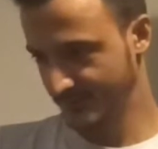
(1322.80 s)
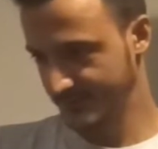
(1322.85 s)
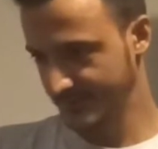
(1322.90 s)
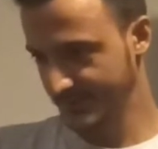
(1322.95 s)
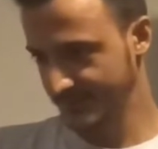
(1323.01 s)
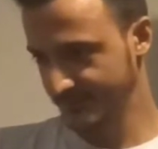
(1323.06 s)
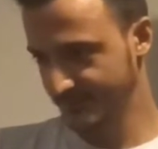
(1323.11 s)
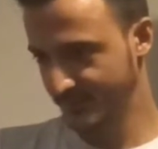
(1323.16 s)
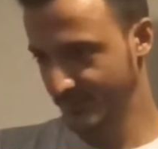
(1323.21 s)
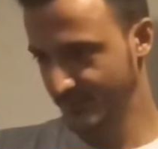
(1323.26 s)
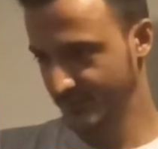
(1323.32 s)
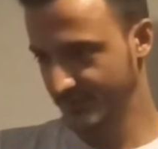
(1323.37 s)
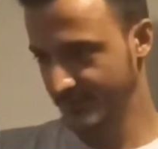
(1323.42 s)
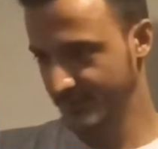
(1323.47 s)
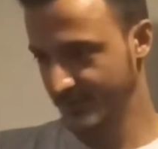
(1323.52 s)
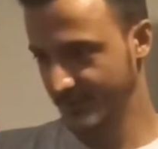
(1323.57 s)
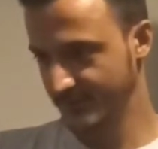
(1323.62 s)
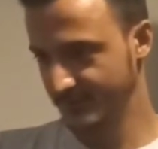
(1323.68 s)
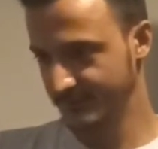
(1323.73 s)
it has broken
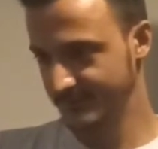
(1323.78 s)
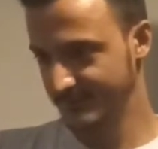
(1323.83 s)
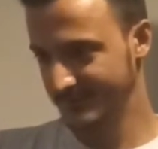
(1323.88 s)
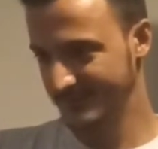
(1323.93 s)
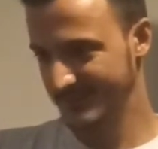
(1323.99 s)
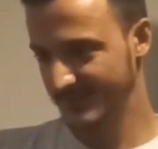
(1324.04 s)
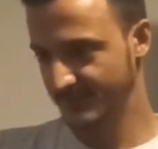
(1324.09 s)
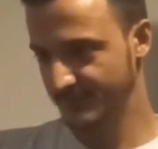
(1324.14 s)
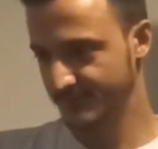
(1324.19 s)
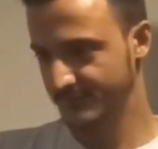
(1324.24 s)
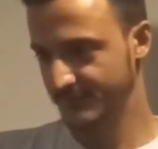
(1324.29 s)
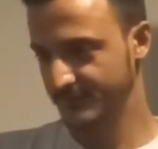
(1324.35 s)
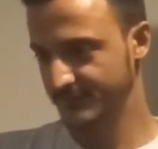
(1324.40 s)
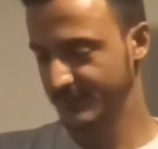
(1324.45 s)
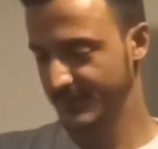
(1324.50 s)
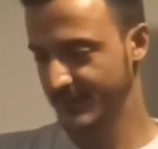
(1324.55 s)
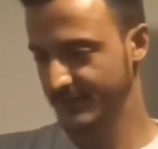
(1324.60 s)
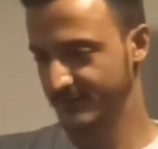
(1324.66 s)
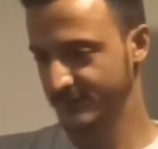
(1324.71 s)
out of this
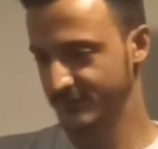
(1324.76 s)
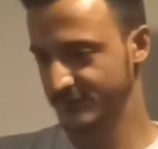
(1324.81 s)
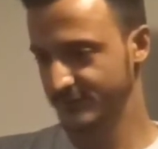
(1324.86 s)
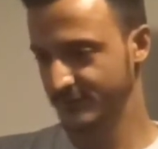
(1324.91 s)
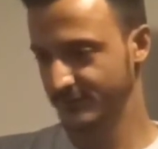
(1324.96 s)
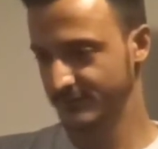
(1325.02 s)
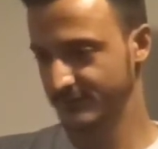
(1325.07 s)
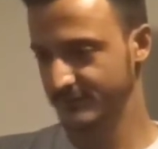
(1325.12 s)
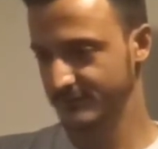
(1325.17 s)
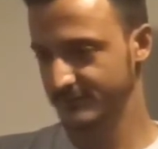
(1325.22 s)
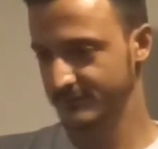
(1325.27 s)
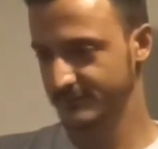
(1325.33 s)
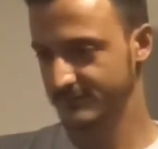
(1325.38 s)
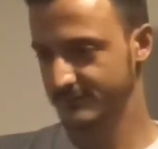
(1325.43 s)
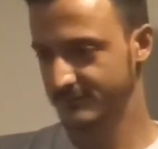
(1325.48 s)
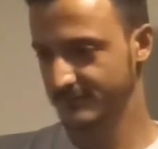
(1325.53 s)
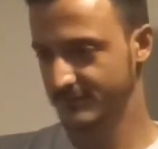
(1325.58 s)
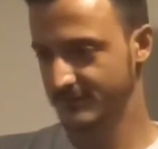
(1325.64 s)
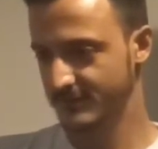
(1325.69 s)
inverse head and shoulders,
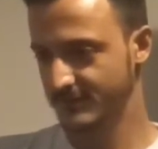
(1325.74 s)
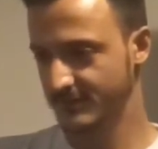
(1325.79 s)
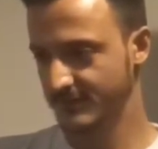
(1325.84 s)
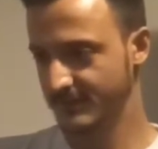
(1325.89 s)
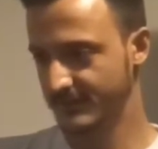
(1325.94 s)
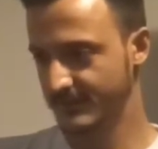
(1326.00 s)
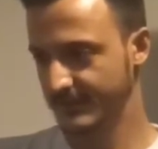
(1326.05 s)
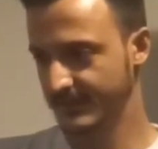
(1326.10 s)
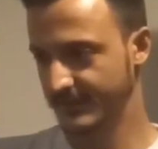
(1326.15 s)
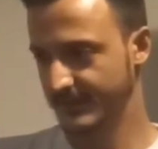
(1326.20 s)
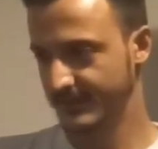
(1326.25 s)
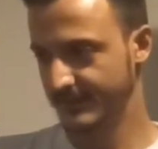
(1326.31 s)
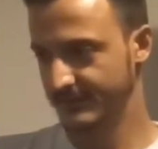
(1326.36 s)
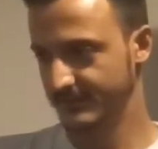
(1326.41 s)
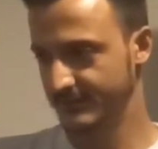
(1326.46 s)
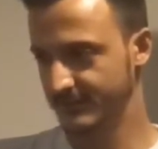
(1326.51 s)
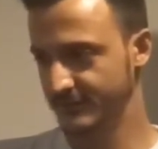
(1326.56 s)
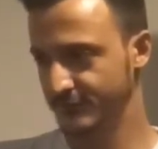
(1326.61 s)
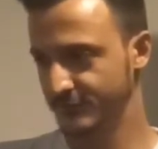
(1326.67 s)

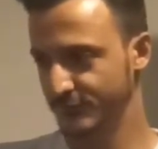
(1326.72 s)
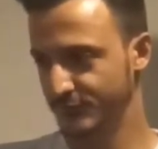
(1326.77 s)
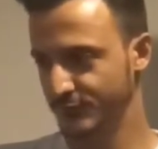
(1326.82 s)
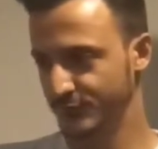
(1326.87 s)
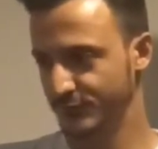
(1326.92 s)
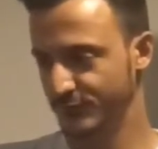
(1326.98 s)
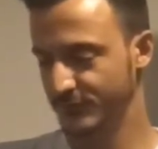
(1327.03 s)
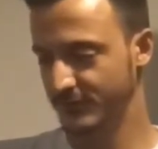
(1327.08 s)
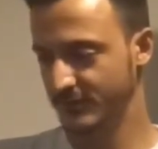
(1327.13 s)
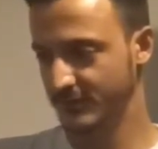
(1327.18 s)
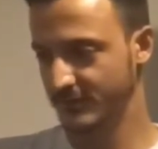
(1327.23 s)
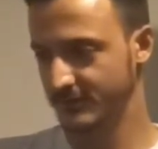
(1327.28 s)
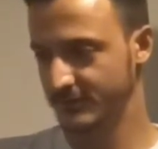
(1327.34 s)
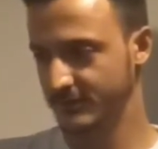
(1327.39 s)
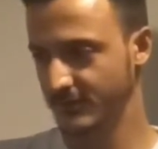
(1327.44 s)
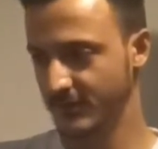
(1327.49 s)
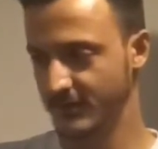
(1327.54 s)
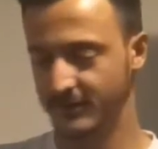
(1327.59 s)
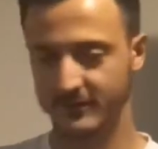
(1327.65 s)
and these two
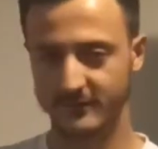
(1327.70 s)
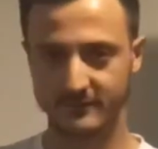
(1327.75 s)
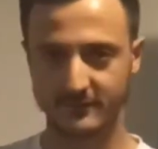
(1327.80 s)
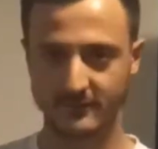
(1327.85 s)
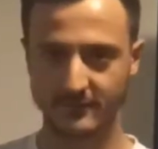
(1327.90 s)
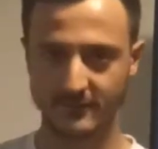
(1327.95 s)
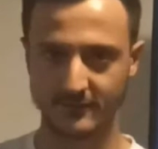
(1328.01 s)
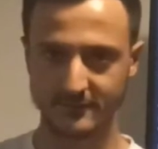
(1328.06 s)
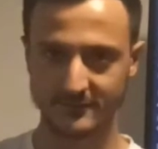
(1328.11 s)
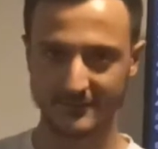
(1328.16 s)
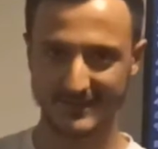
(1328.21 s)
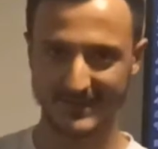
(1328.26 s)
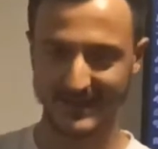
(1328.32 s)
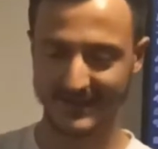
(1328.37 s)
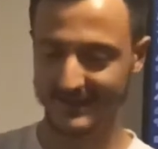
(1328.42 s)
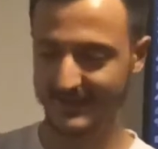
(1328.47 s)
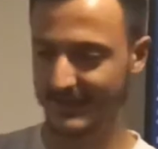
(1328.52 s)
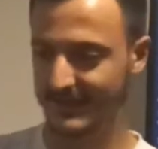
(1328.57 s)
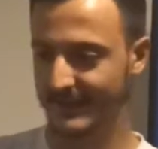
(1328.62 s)
targets are also
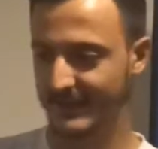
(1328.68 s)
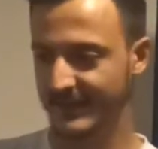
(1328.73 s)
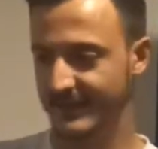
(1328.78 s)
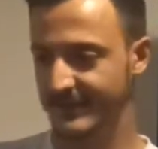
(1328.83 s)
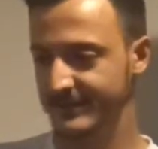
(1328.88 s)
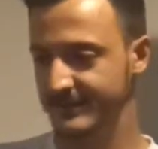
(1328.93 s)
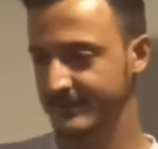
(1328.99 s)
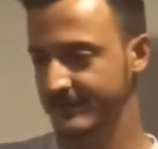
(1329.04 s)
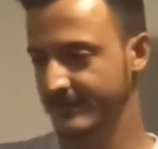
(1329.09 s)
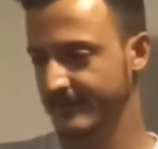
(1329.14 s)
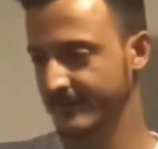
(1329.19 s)
kind of in line,